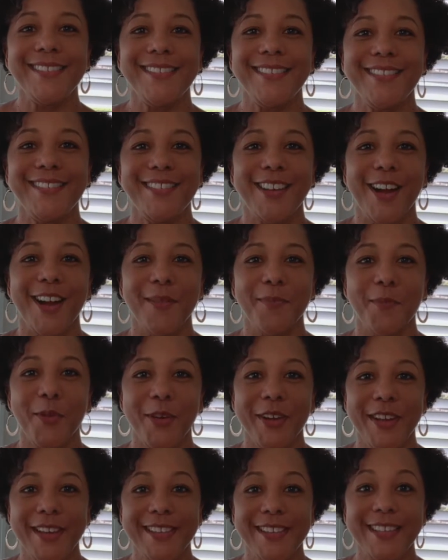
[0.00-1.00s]
this is Dawn
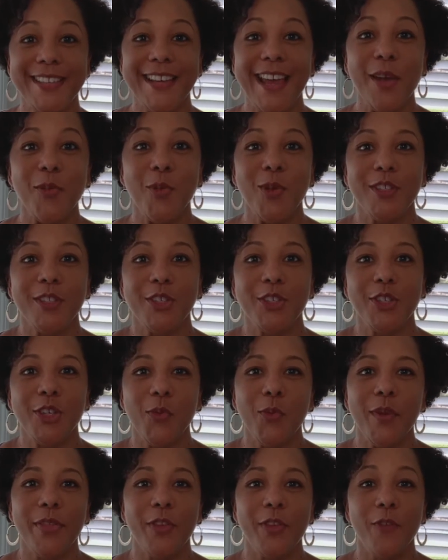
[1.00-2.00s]
Marie. Today I want to share
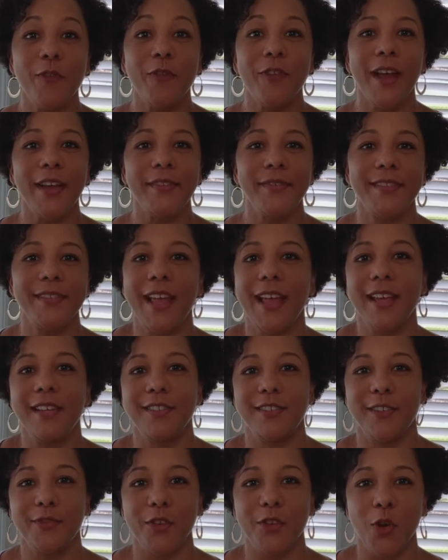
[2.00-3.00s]
with you 5
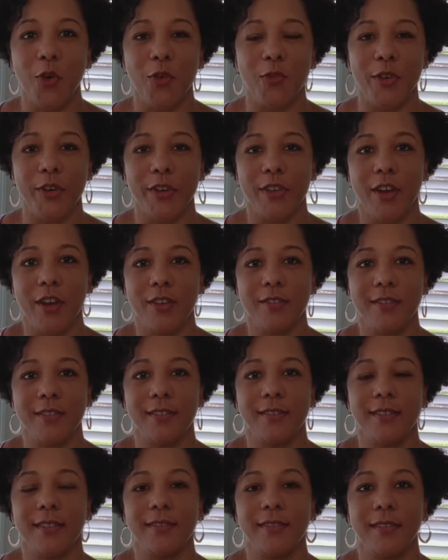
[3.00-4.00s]
signs of covert
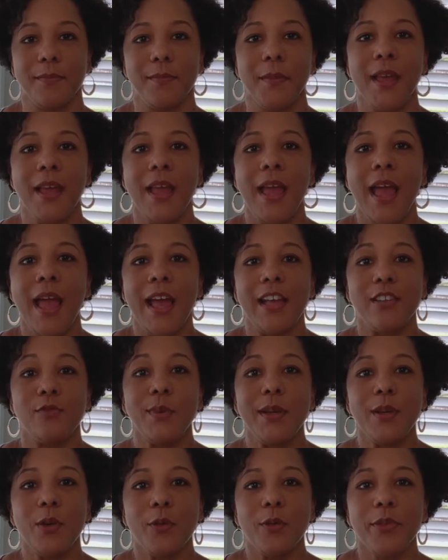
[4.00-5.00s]
narcissism. As we
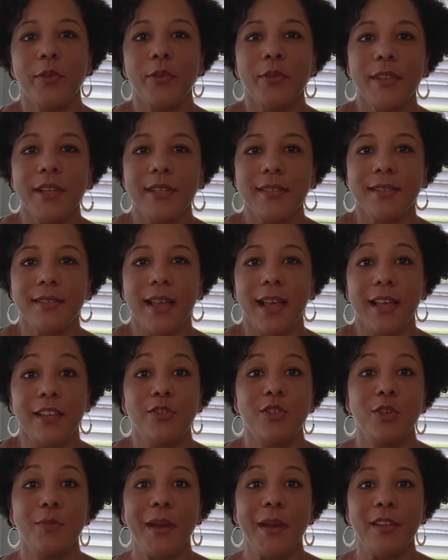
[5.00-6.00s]
go through these signs,
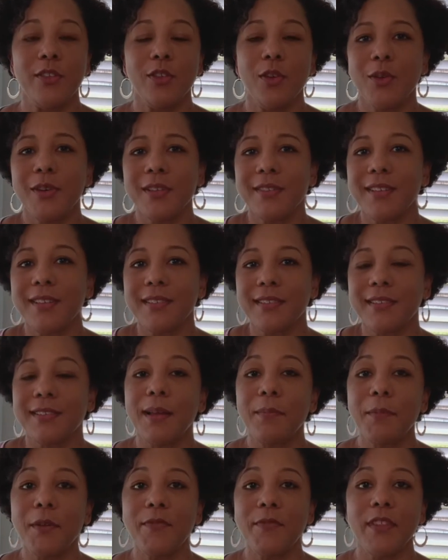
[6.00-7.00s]
you might notice that
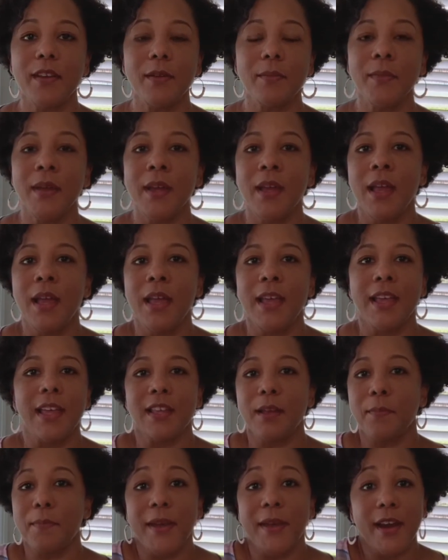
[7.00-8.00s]
some of them can
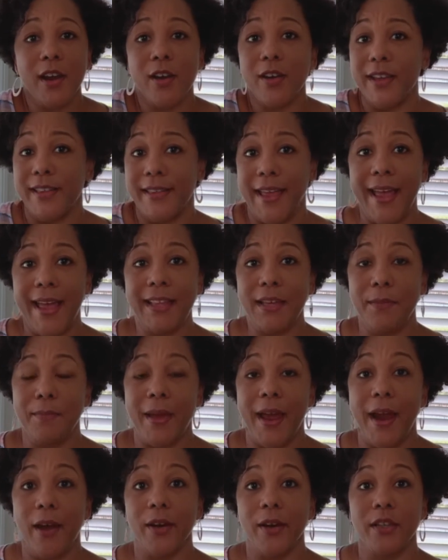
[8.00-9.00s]
appear in any
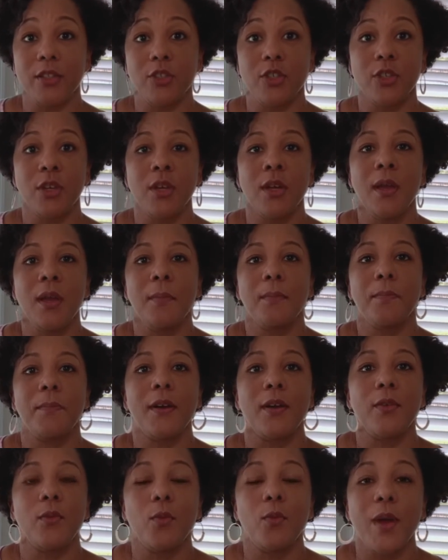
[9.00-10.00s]
marriage.
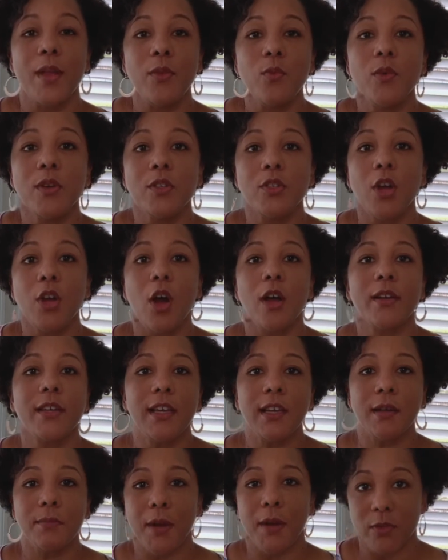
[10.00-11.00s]
But when we're
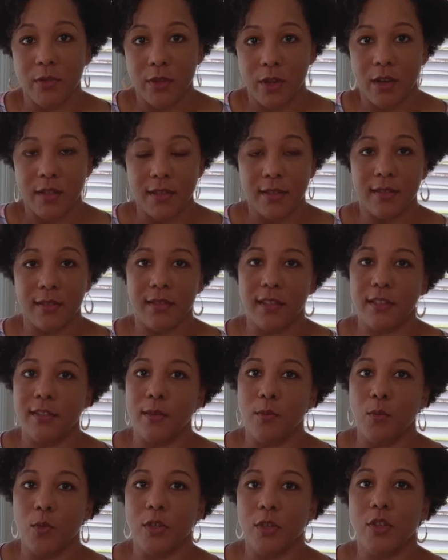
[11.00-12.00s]
talking about
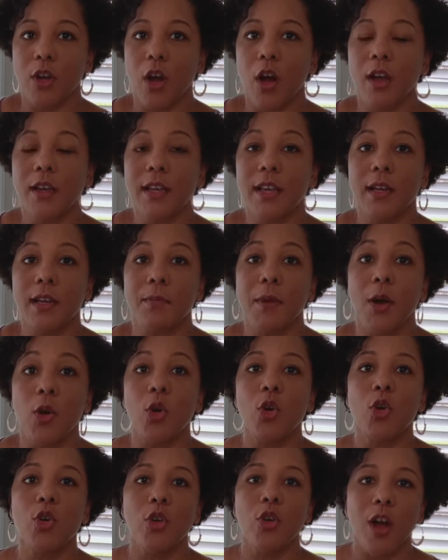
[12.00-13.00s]
narcissism, we're talking about
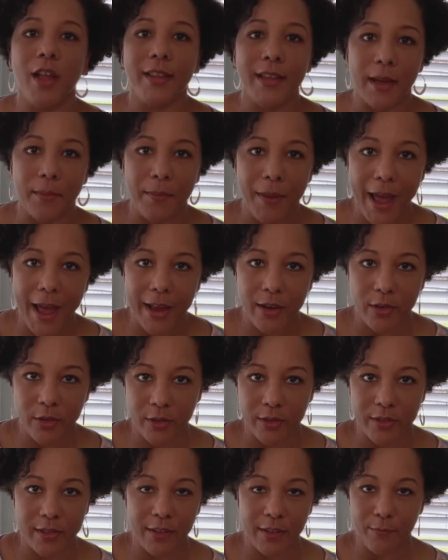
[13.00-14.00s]
chronic
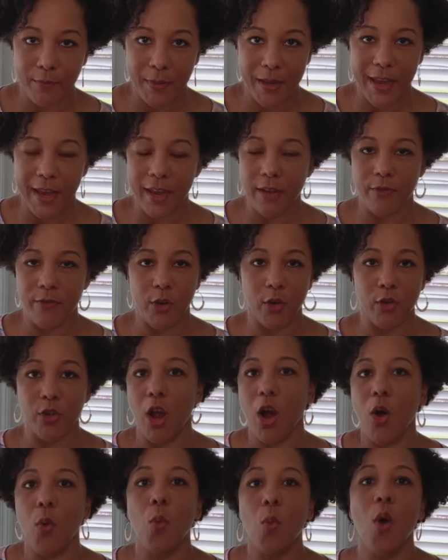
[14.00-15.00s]
patterns of behavior,
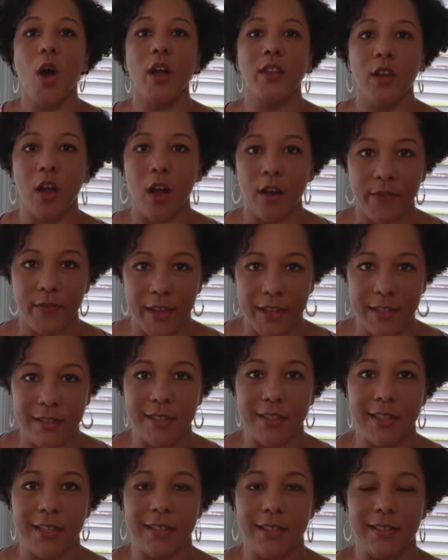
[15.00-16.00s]
not one-off
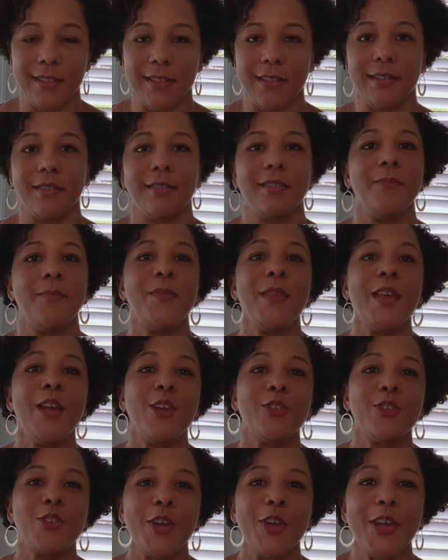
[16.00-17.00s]
incidences.
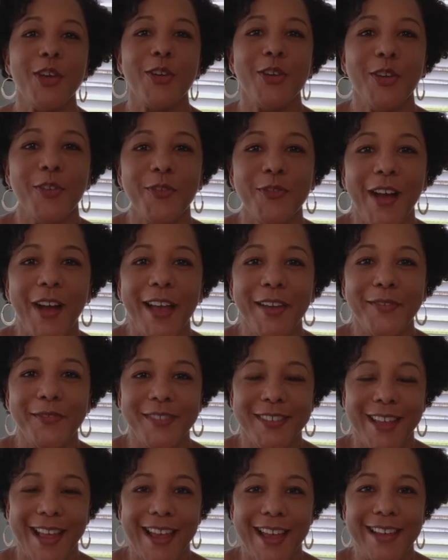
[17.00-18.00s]
So here are your 5
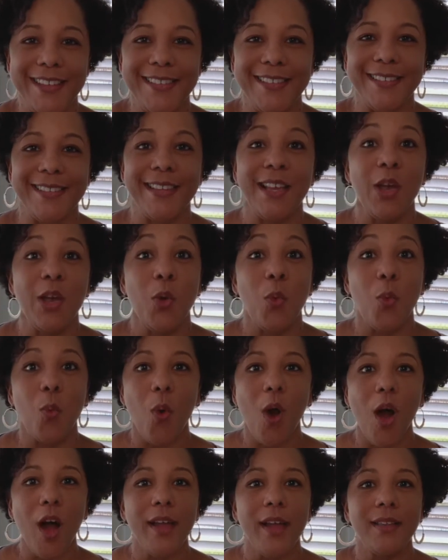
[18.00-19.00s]
signs.
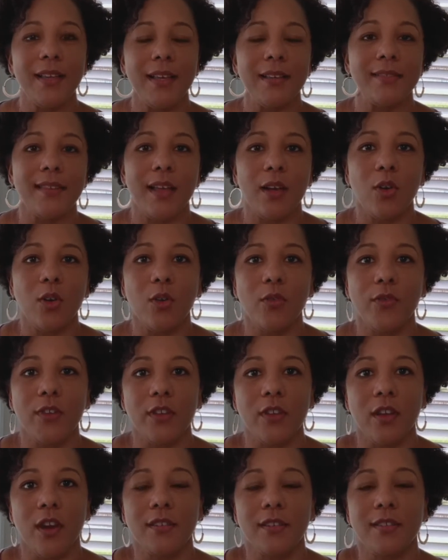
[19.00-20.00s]
1 is that covert
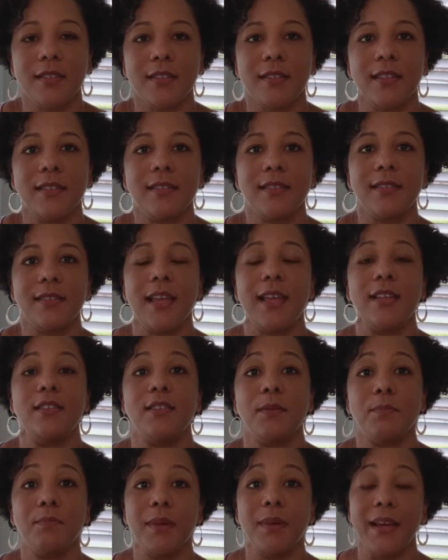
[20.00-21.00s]
narcissists tend
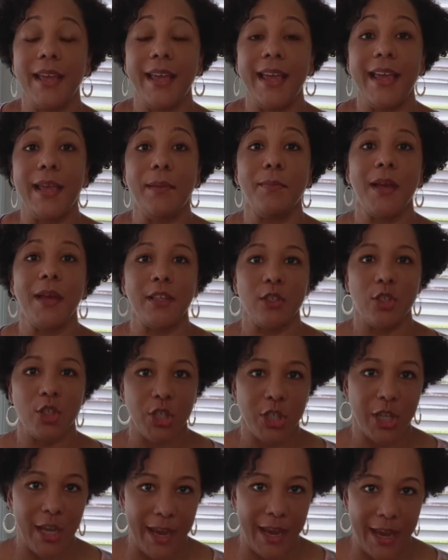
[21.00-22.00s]
to blame and
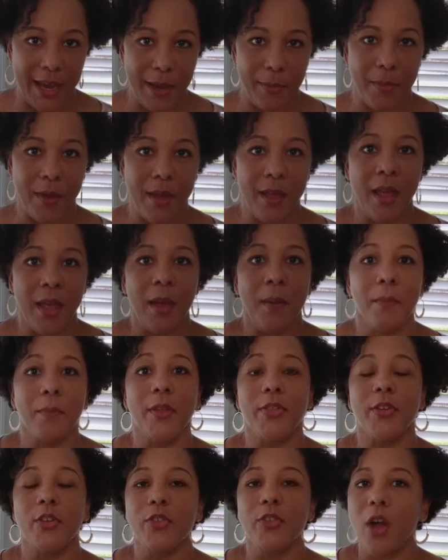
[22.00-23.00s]
shame,
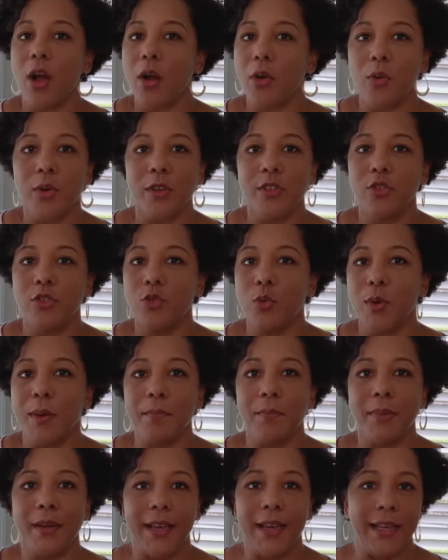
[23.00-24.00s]
but they're not going to do
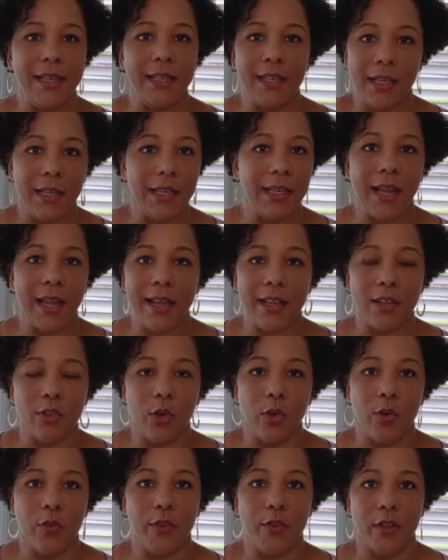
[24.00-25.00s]
it blatantly like an
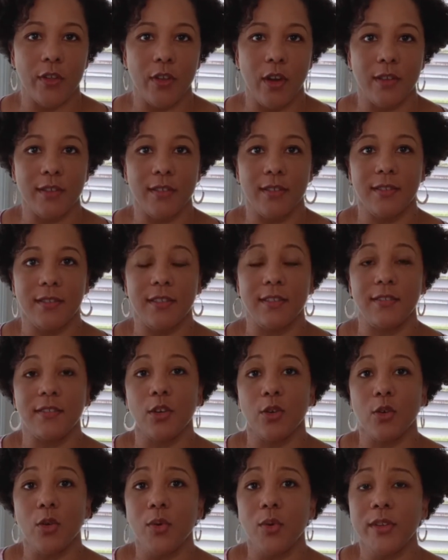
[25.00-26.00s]
overt narcissist.
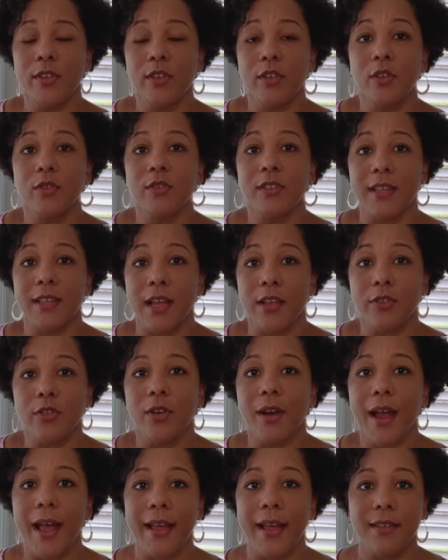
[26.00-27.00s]
They're going to use an
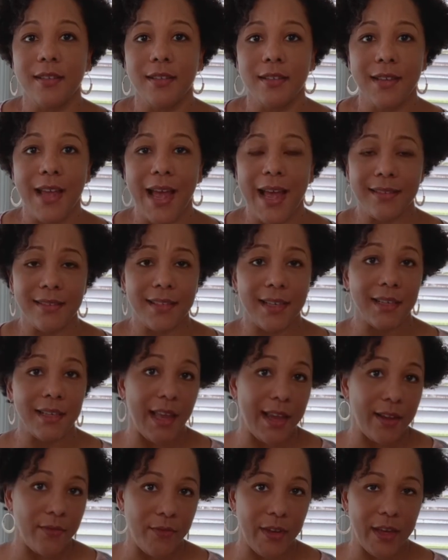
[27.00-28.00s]
underhanded tactic
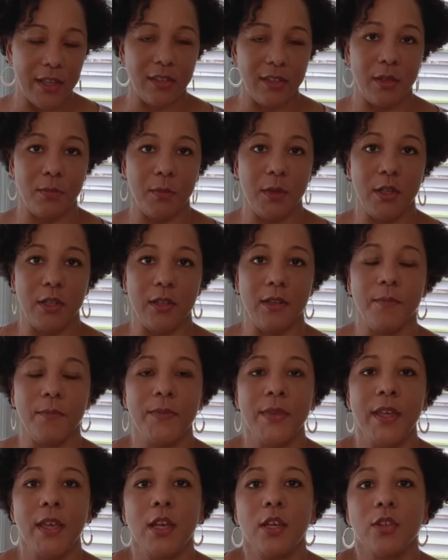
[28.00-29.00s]
like victimhood.
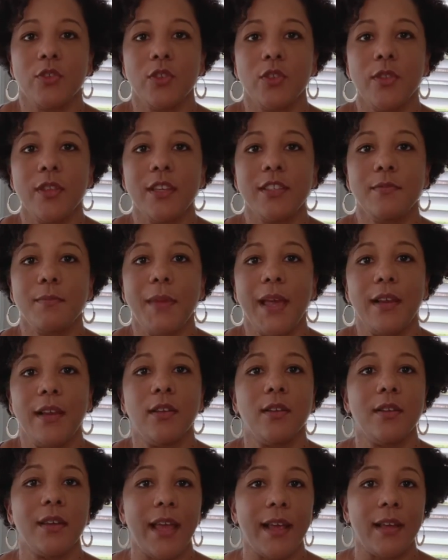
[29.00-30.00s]
So this might
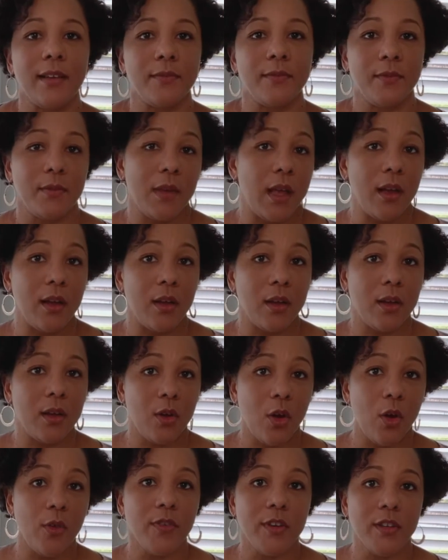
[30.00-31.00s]
look like a
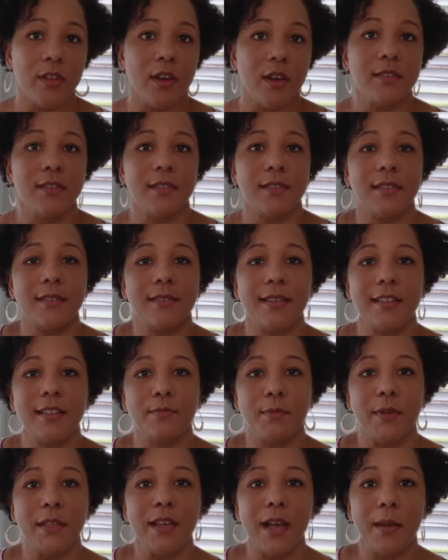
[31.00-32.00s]
covert narcissist
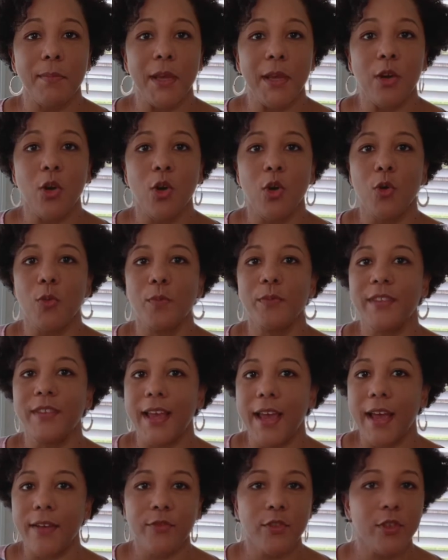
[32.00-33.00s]
husband coming home day
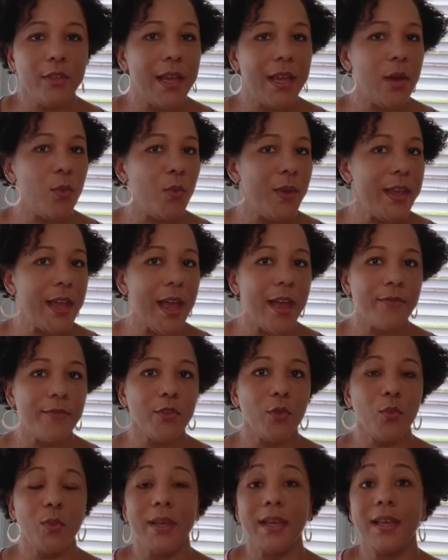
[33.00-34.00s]
after day, week after
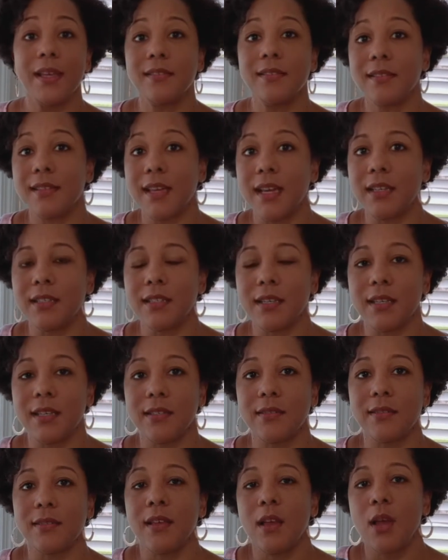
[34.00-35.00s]
week, and saying to
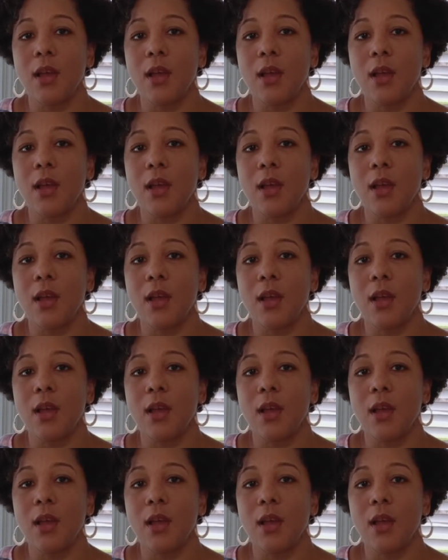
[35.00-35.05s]
his